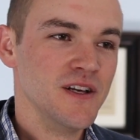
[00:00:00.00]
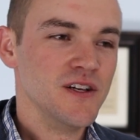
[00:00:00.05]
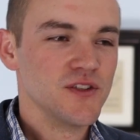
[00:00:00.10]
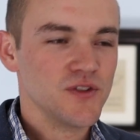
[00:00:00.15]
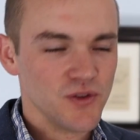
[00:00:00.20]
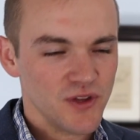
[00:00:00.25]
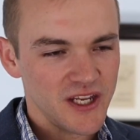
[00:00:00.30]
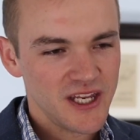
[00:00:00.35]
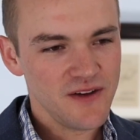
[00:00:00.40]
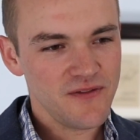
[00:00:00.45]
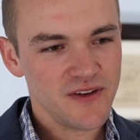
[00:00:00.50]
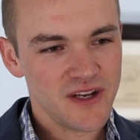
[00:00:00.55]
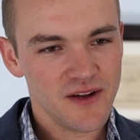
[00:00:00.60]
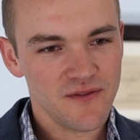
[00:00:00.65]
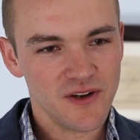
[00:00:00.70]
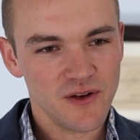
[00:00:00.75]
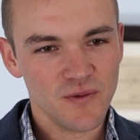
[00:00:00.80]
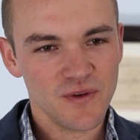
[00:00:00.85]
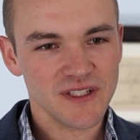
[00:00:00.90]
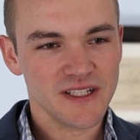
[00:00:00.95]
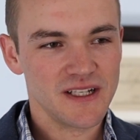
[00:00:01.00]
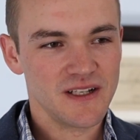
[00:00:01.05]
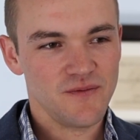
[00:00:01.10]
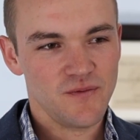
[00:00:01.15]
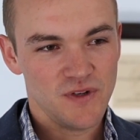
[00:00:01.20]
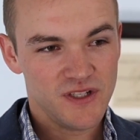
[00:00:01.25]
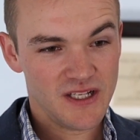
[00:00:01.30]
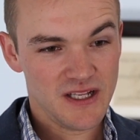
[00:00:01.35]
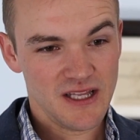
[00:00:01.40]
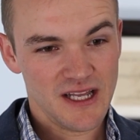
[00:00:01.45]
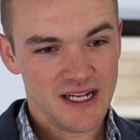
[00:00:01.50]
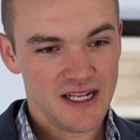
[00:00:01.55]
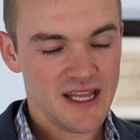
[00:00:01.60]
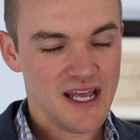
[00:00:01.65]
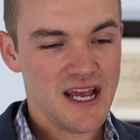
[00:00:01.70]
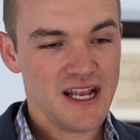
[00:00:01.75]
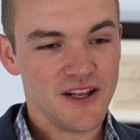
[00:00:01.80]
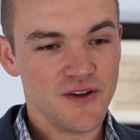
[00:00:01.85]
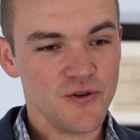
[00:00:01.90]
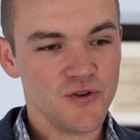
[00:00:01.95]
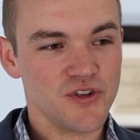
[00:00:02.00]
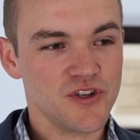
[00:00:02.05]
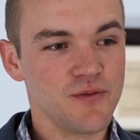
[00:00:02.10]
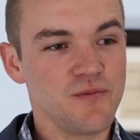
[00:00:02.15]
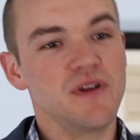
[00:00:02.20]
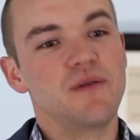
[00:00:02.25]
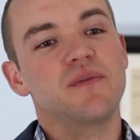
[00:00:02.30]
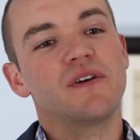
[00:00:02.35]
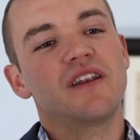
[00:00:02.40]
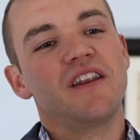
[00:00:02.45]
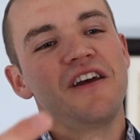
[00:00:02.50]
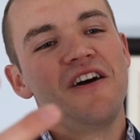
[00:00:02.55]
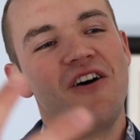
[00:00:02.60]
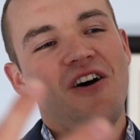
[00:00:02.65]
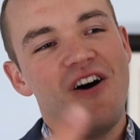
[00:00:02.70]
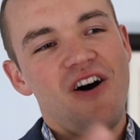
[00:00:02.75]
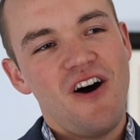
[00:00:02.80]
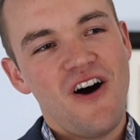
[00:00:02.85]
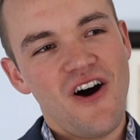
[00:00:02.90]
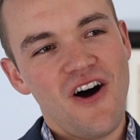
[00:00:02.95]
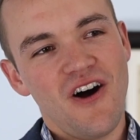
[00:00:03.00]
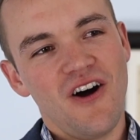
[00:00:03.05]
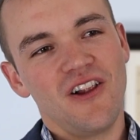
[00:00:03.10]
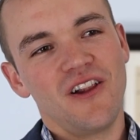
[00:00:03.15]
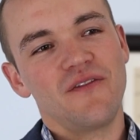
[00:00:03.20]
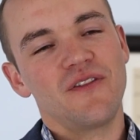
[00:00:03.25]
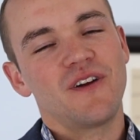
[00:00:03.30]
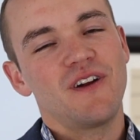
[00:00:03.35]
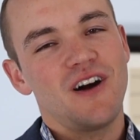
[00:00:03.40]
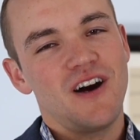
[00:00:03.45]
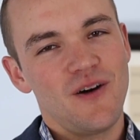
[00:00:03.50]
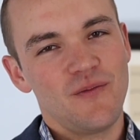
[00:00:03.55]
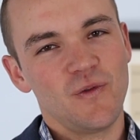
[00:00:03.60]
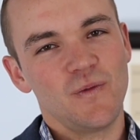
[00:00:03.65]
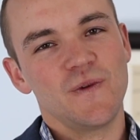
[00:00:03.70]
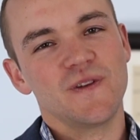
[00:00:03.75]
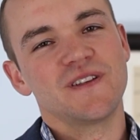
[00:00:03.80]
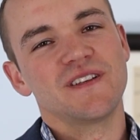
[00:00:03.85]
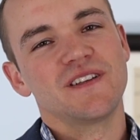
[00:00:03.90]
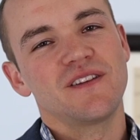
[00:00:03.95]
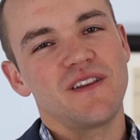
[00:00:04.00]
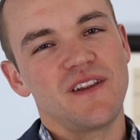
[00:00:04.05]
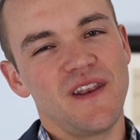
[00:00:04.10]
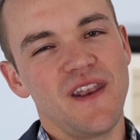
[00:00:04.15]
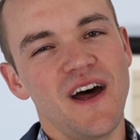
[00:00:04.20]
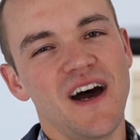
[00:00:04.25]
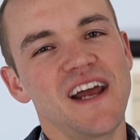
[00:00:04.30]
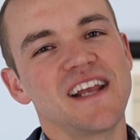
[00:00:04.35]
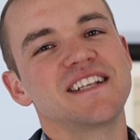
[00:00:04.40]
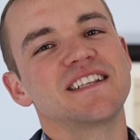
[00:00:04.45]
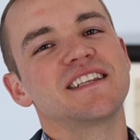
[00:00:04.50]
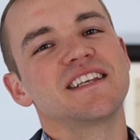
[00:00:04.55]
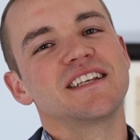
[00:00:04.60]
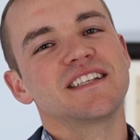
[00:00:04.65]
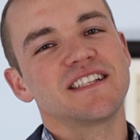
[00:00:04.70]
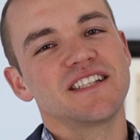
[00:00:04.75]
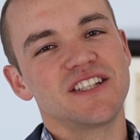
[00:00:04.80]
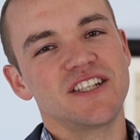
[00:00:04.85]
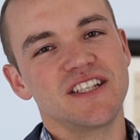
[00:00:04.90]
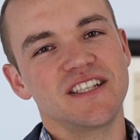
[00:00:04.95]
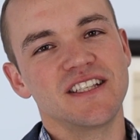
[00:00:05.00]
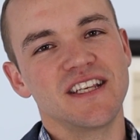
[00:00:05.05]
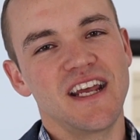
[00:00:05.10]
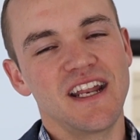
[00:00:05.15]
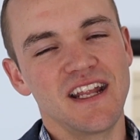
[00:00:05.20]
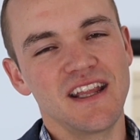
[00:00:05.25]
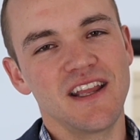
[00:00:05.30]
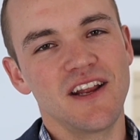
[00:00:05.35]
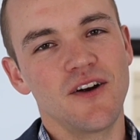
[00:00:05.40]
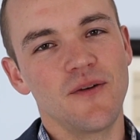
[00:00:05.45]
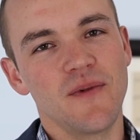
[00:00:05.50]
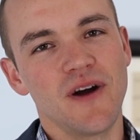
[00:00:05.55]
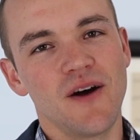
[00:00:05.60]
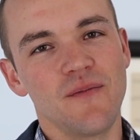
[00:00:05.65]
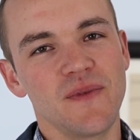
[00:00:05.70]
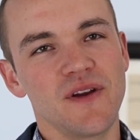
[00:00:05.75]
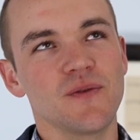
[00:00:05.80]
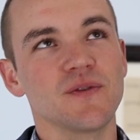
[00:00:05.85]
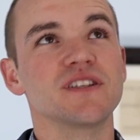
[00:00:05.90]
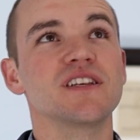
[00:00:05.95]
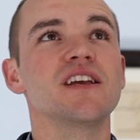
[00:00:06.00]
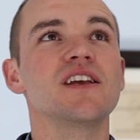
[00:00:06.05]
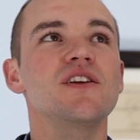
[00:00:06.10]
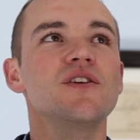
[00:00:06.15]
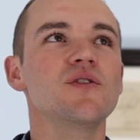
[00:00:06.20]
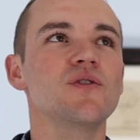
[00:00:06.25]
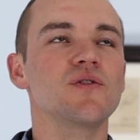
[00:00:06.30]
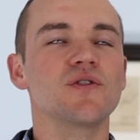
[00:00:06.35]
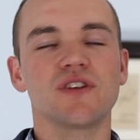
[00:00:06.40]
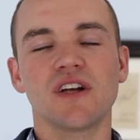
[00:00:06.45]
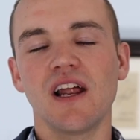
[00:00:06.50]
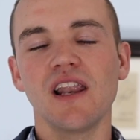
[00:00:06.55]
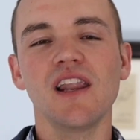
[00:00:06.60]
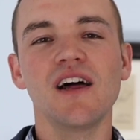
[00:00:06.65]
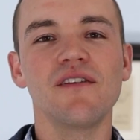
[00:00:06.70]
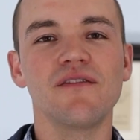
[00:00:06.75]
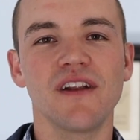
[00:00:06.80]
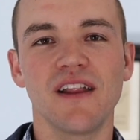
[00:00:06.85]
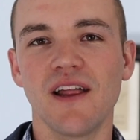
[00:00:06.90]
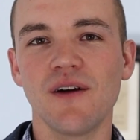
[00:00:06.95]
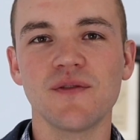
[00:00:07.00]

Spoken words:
So the gift giving wasn't like that huge to me, but all of the compliments and the nice things that she said in there about me was huge. I loved it.